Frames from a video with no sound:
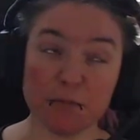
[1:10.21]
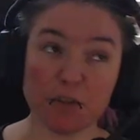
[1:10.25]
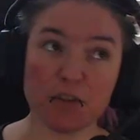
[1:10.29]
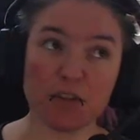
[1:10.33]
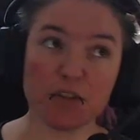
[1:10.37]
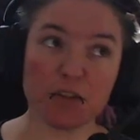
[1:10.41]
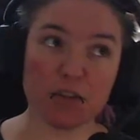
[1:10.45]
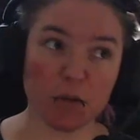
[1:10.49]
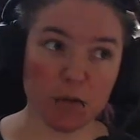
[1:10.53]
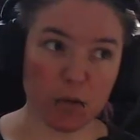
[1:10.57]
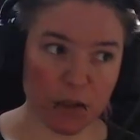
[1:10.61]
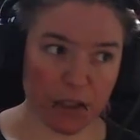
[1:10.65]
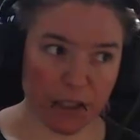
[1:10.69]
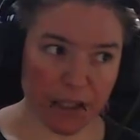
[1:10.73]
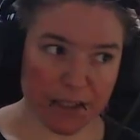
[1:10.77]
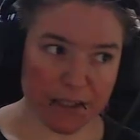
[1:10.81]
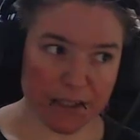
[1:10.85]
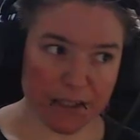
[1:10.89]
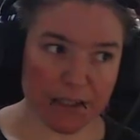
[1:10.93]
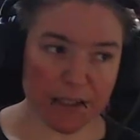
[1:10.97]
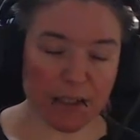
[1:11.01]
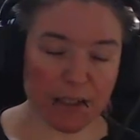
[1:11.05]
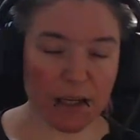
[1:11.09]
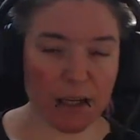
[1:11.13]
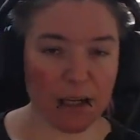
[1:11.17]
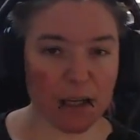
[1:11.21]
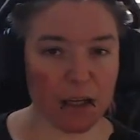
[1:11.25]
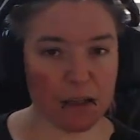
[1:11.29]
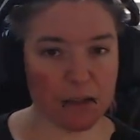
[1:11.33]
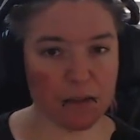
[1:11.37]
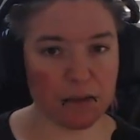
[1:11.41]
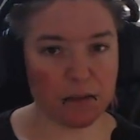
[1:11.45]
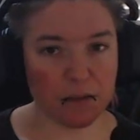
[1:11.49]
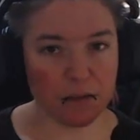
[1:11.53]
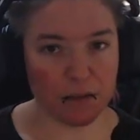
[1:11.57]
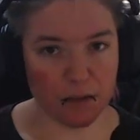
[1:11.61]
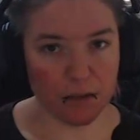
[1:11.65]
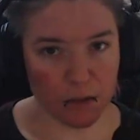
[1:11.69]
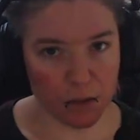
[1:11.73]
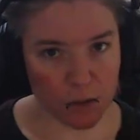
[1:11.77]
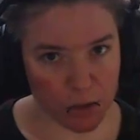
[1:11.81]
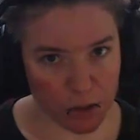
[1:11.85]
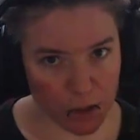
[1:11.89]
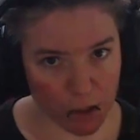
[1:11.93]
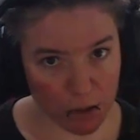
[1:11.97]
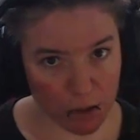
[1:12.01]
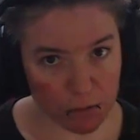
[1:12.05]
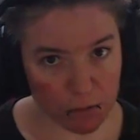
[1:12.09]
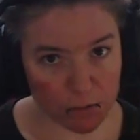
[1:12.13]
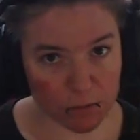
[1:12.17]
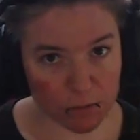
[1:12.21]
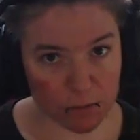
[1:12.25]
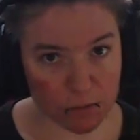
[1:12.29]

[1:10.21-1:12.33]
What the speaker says: So yes and no.